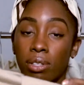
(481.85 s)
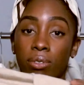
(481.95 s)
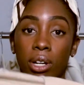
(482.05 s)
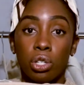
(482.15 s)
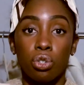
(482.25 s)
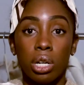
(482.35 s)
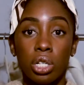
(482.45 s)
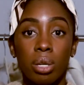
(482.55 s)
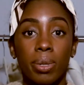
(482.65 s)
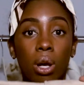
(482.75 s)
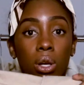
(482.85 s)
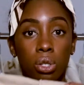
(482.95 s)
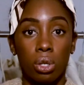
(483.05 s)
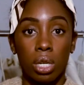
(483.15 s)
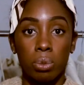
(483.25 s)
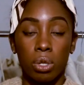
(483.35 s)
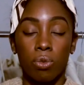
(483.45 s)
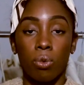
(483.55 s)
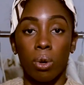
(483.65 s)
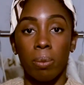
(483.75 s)
It's very stretchy, but also keeps its
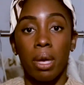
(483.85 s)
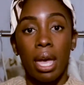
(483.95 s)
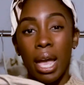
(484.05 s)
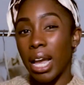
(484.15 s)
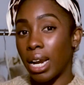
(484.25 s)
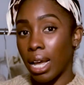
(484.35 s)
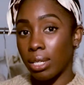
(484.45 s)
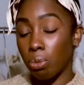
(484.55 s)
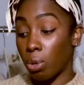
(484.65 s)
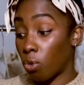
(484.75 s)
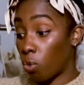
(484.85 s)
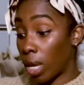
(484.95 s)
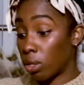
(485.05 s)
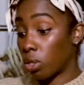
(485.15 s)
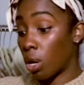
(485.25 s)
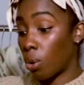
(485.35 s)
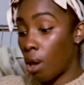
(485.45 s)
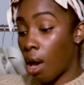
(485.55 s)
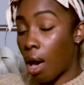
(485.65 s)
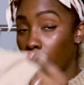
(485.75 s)
form, and it has a bit of weight. So
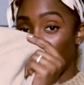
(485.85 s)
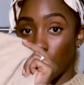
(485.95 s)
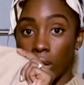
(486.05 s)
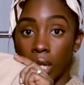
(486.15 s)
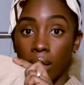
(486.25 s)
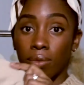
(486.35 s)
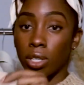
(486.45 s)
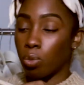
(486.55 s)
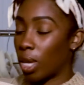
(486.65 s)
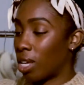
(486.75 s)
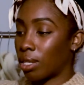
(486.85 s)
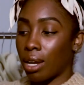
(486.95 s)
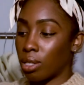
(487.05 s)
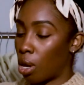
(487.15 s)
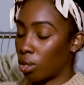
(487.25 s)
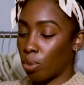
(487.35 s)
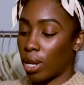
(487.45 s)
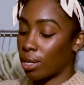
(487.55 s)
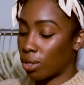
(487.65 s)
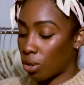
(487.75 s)
I really love this piece. I talked
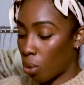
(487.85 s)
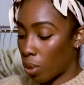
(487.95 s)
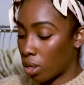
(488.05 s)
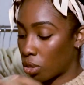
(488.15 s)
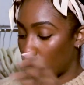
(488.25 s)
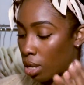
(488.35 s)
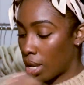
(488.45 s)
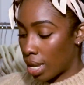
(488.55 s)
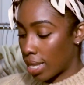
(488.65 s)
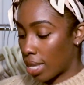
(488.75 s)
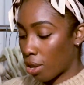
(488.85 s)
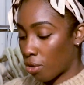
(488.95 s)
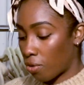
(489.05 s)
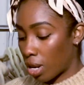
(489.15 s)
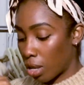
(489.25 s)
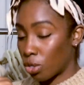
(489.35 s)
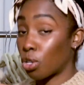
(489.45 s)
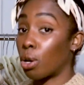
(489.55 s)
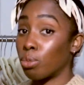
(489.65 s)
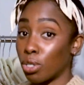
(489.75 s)
about it so much in the other video,
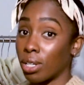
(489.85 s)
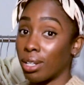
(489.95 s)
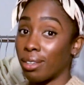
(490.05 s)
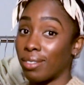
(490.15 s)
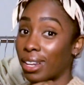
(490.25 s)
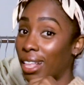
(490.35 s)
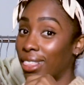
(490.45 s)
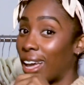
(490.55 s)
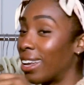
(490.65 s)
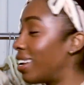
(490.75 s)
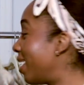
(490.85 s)
so I'm just gonna leave it at that.